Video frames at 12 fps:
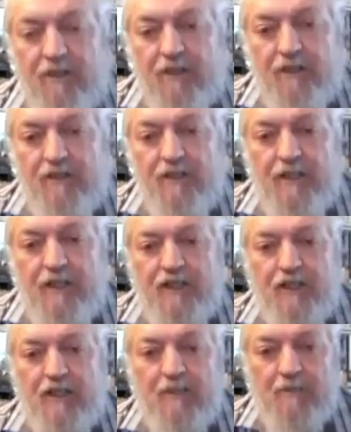
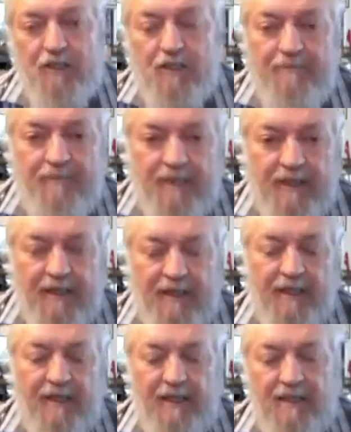Reconciliation Commission,
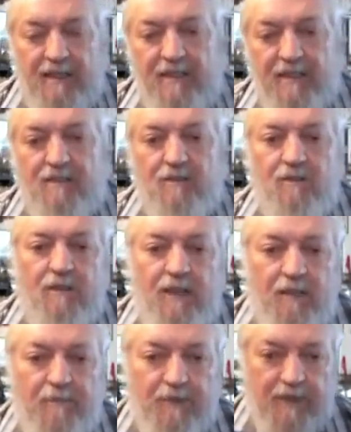they tested all our
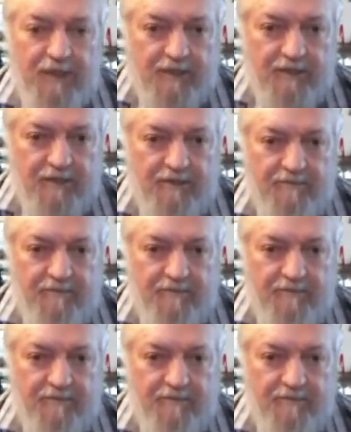operations.